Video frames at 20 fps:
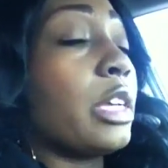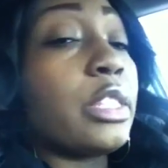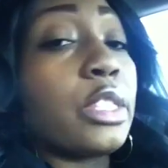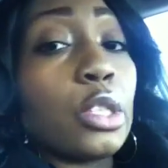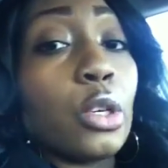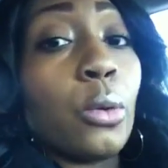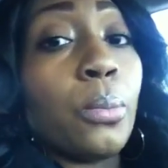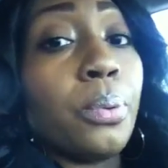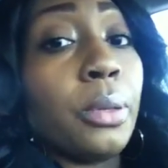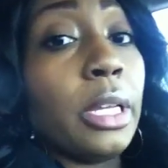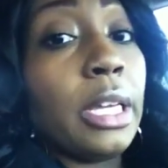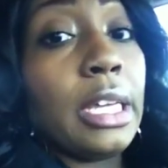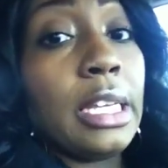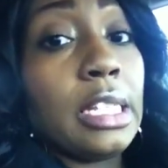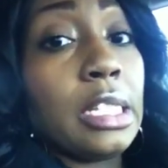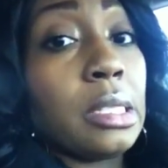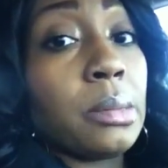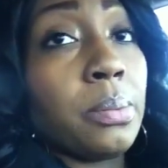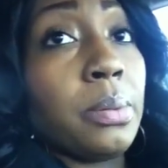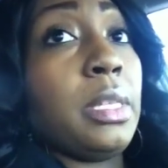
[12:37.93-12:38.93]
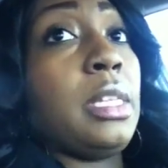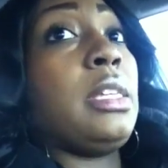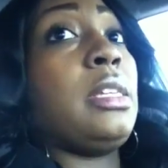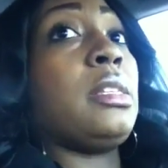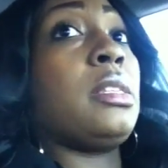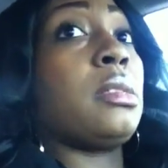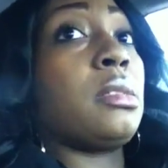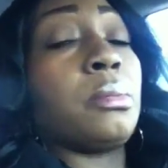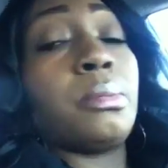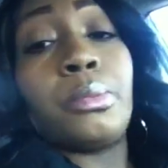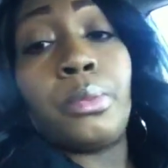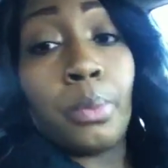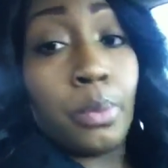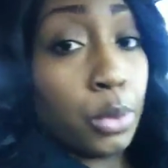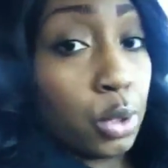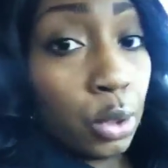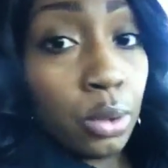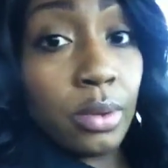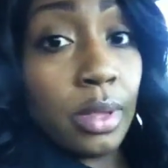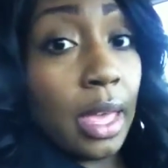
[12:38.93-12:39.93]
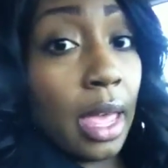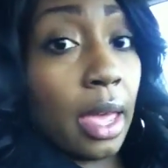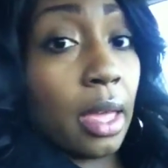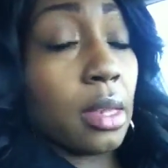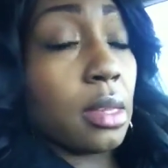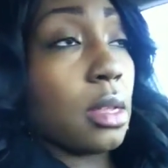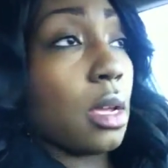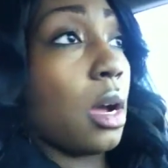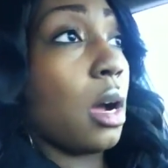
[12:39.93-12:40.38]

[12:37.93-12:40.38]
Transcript: So please do that.